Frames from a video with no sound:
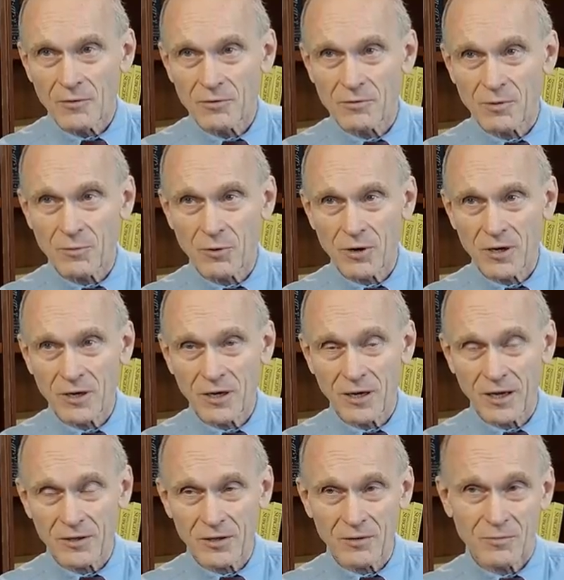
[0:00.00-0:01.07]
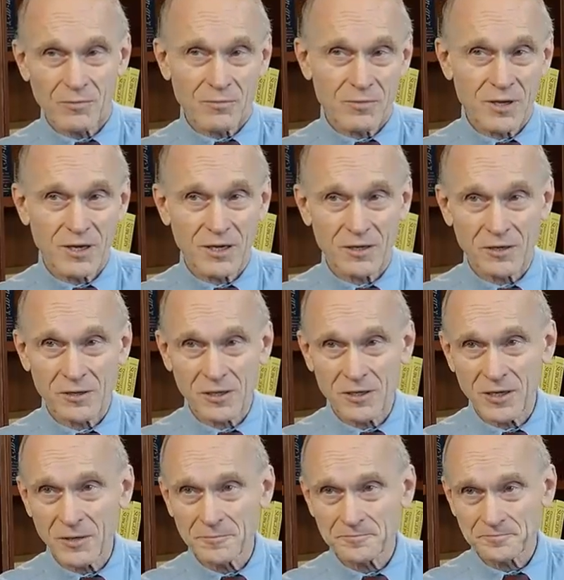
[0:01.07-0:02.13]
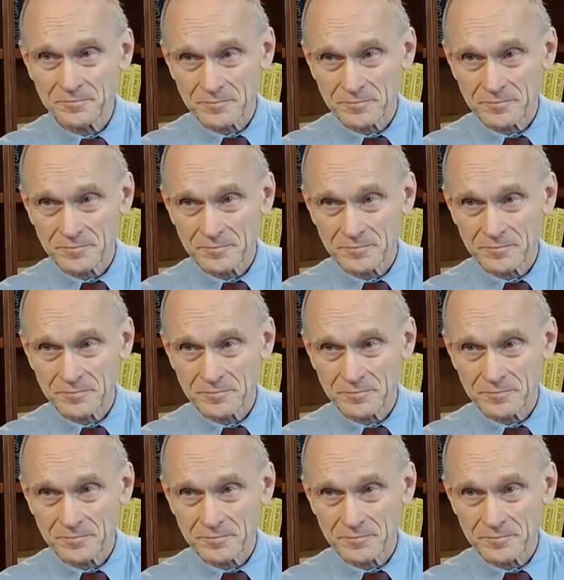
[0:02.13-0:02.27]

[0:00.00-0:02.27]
We reported it at the meeting in Sydney,